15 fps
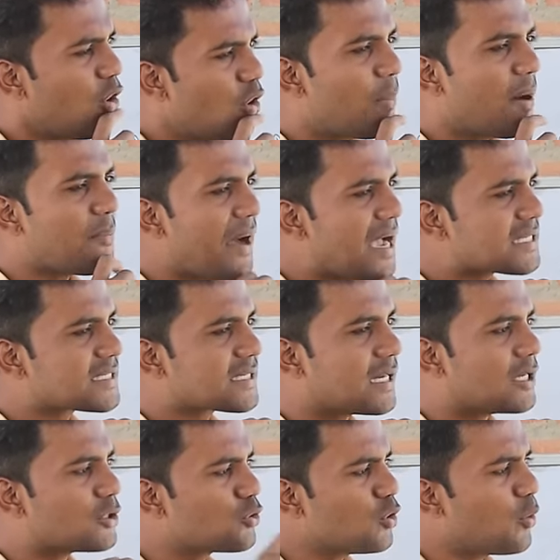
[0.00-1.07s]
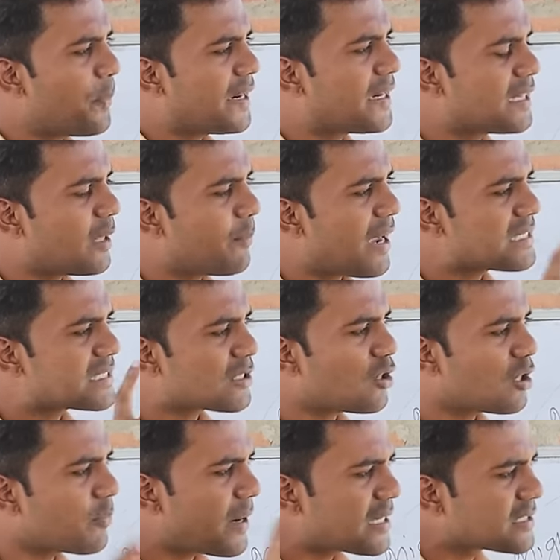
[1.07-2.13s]
Oh, by bicycle. Do you pedal the
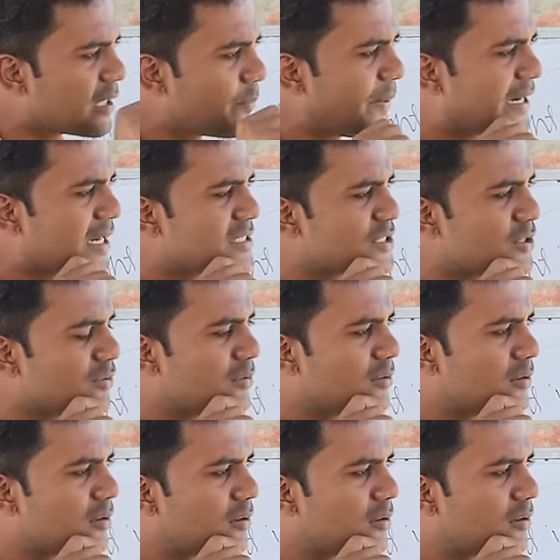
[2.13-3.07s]
bicycle or bicycle pedals you?